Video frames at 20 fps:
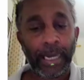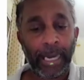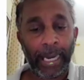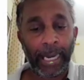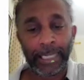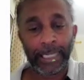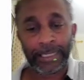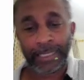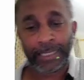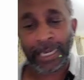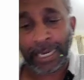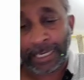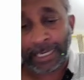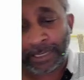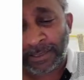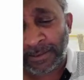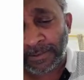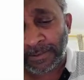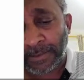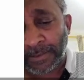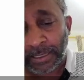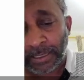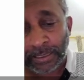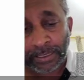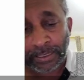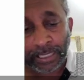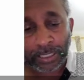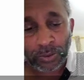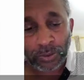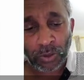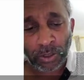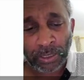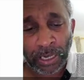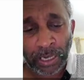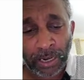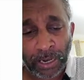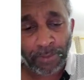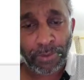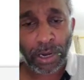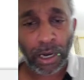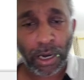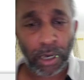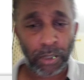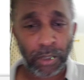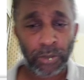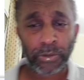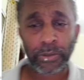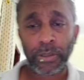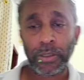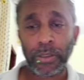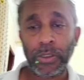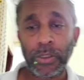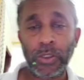and then they're talking about